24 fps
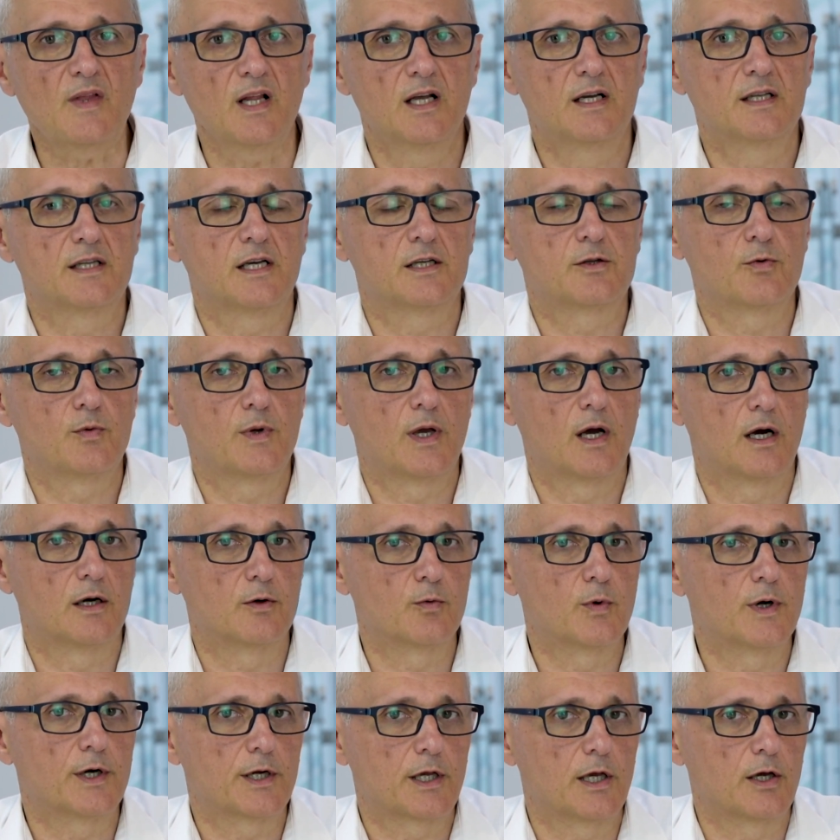that we are
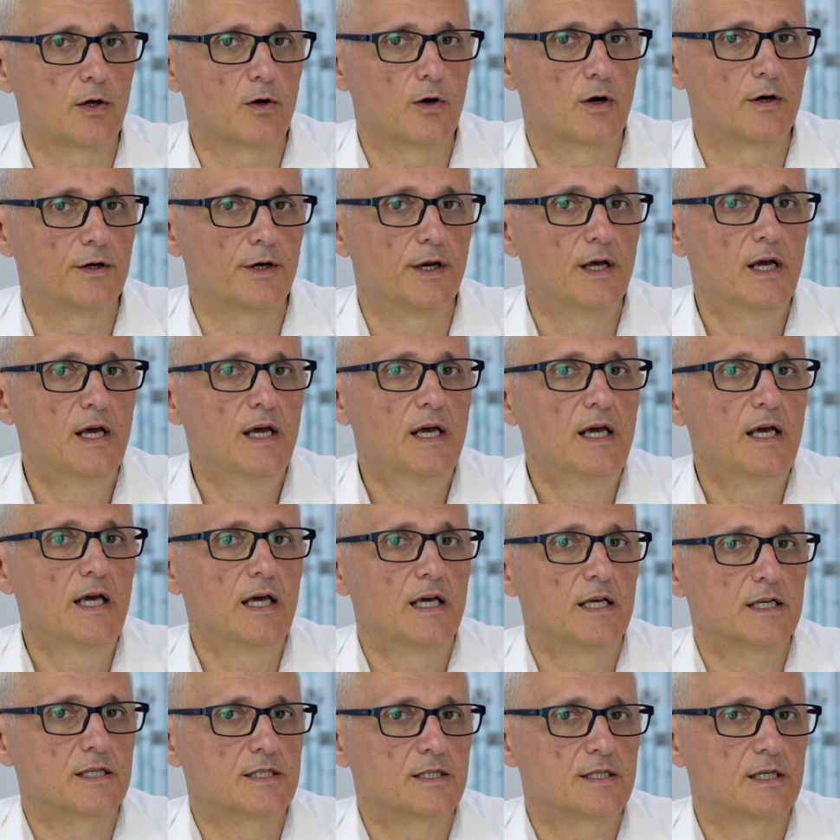working on
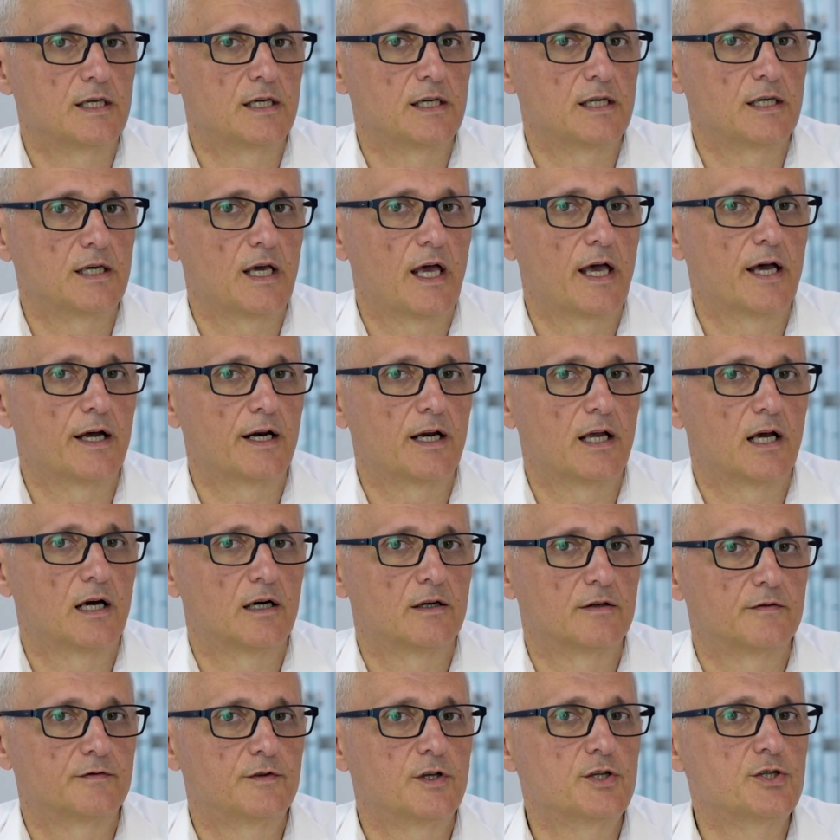is the area
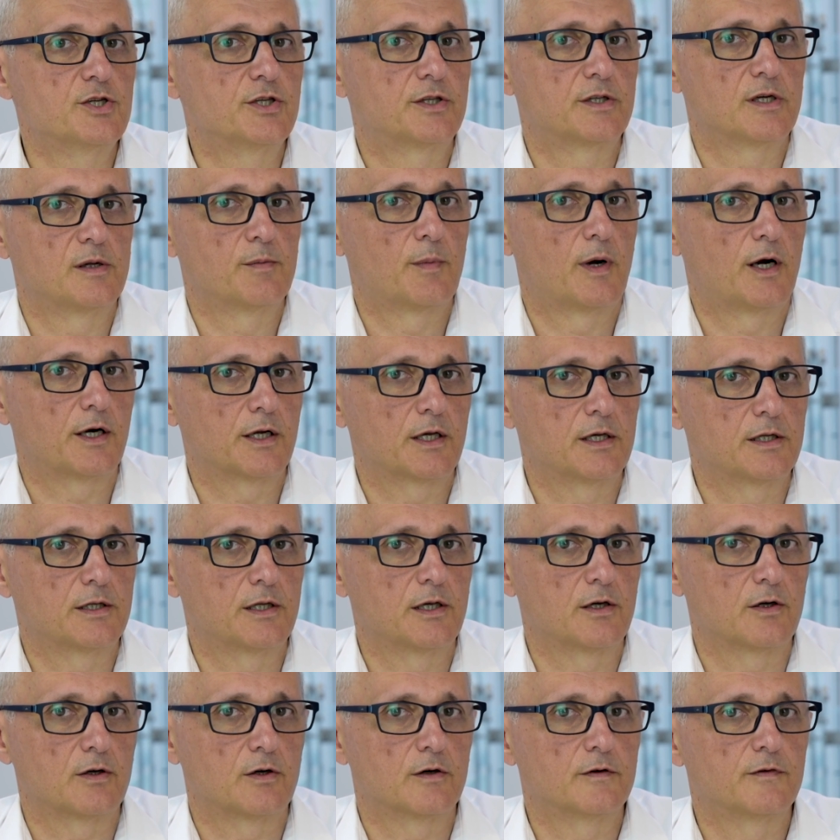of digital
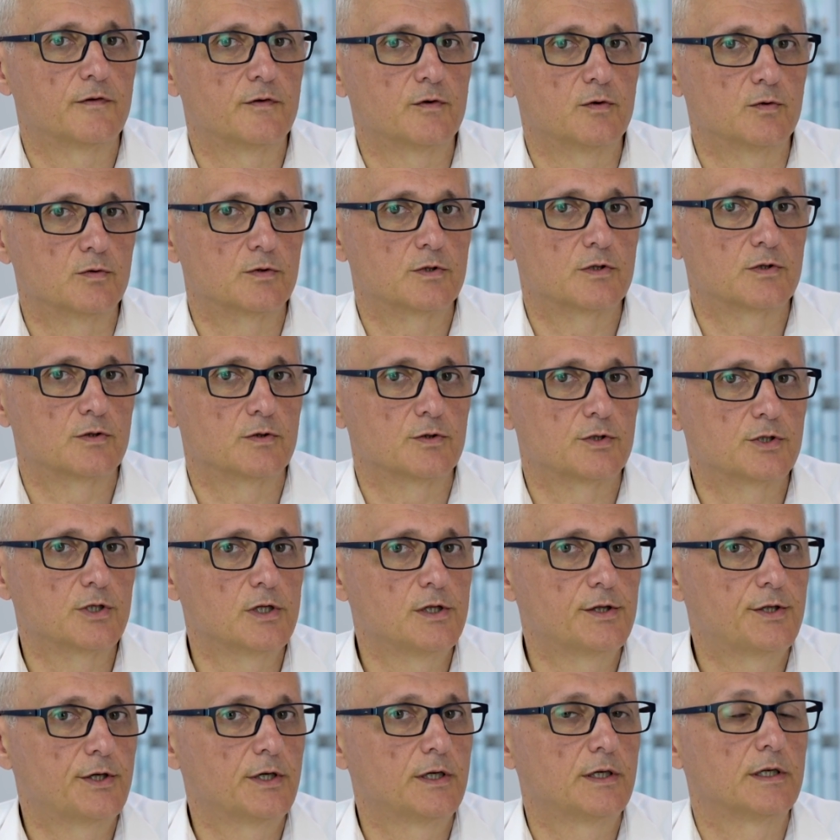marketing of foods to
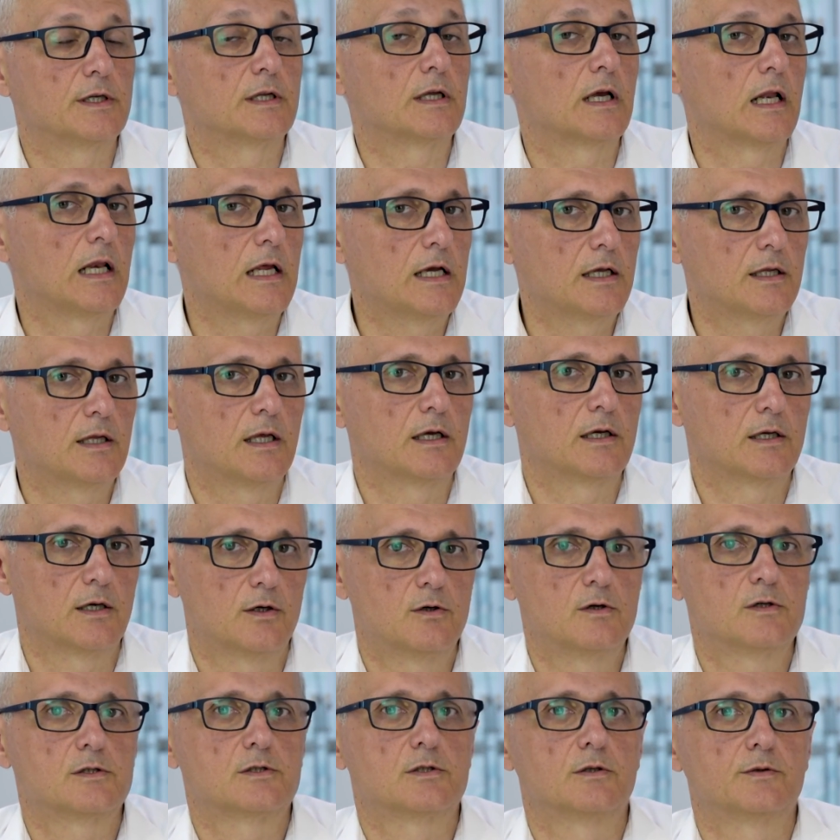children, and
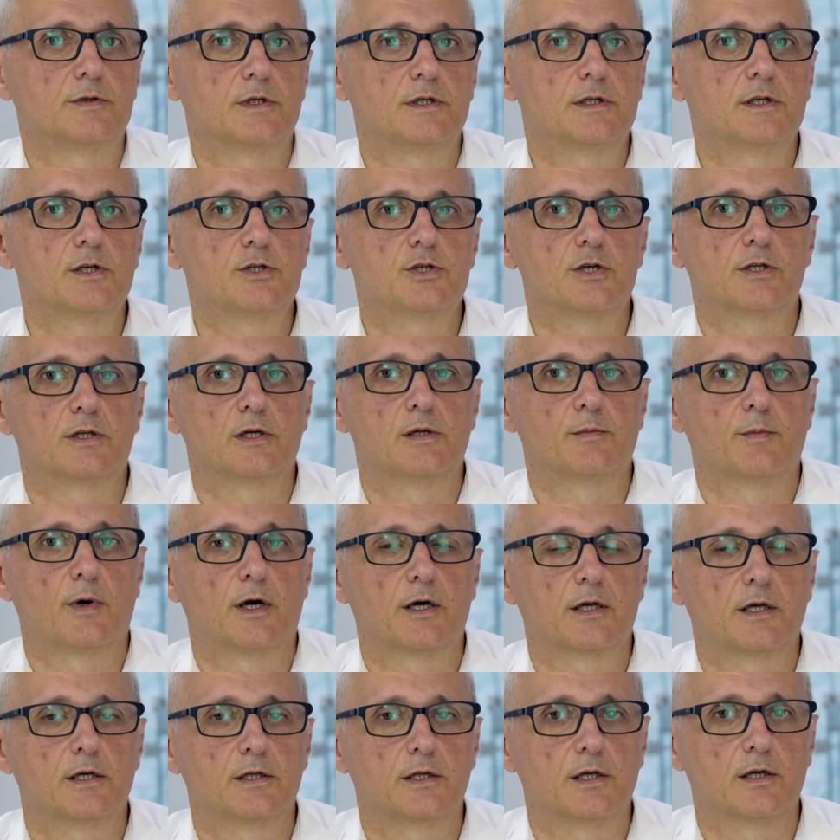also the digital
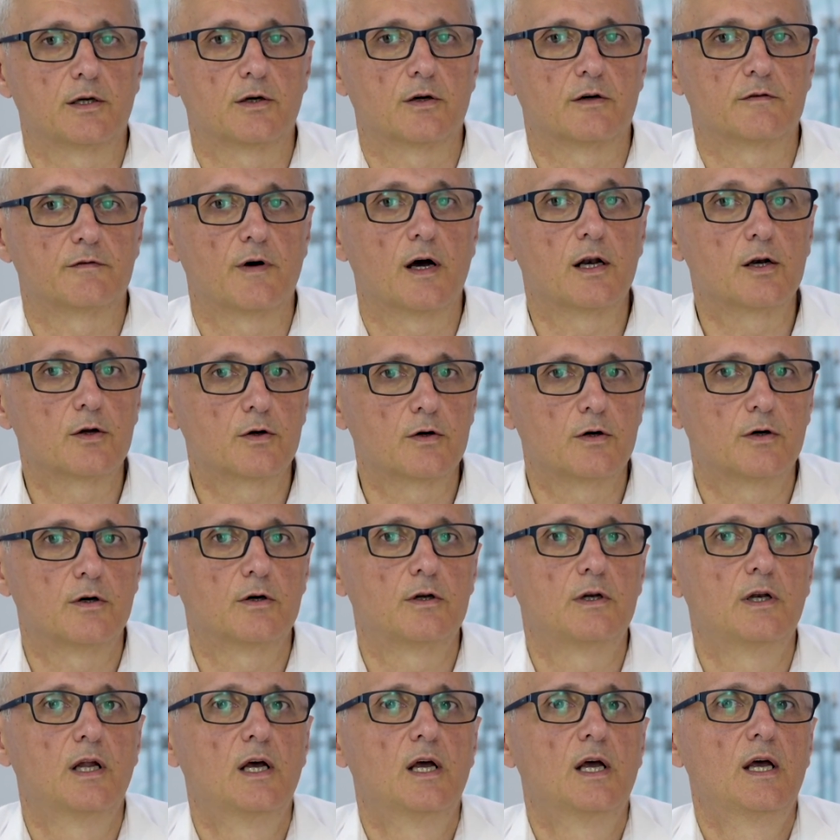marketing of
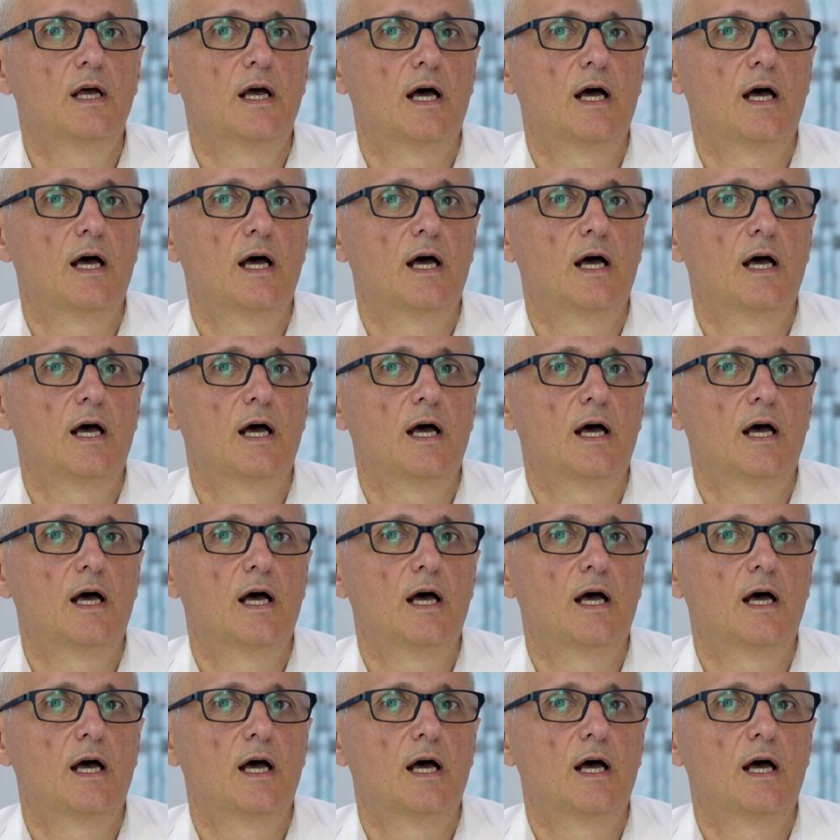alcohol